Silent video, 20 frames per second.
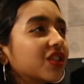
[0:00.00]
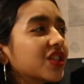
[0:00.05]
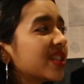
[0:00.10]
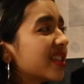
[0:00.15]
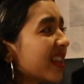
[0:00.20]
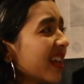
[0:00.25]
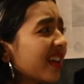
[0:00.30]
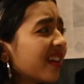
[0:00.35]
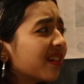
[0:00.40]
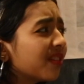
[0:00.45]

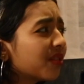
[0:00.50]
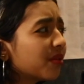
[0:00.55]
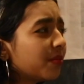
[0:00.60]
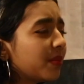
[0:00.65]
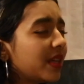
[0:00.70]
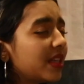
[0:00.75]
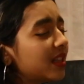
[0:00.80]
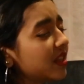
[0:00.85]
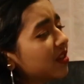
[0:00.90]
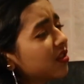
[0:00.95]
just think the
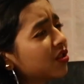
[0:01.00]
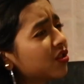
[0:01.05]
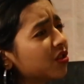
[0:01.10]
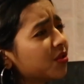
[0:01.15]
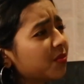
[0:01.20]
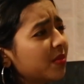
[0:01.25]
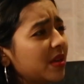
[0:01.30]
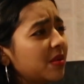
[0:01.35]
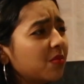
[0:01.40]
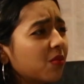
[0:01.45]
media
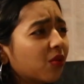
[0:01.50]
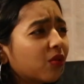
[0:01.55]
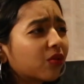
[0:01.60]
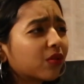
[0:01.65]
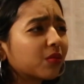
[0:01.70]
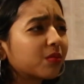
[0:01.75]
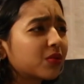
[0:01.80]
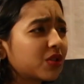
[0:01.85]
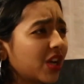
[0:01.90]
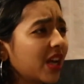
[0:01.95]
should be
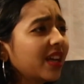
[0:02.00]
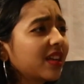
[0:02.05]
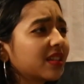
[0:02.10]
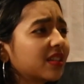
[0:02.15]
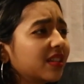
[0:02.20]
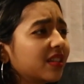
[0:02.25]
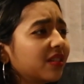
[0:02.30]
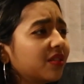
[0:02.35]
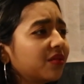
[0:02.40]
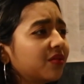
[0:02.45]
more
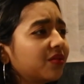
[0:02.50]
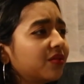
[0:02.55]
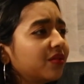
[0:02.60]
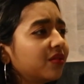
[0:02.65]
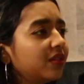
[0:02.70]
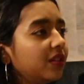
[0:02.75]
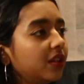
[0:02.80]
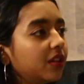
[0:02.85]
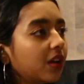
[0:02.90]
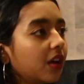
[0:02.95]
objective,
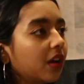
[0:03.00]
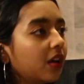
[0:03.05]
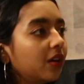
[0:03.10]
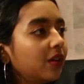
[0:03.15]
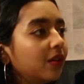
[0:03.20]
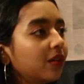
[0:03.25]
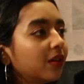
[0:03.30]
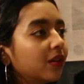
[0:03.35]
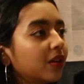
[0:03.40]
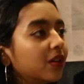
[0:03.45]
you
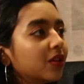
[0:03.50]
know?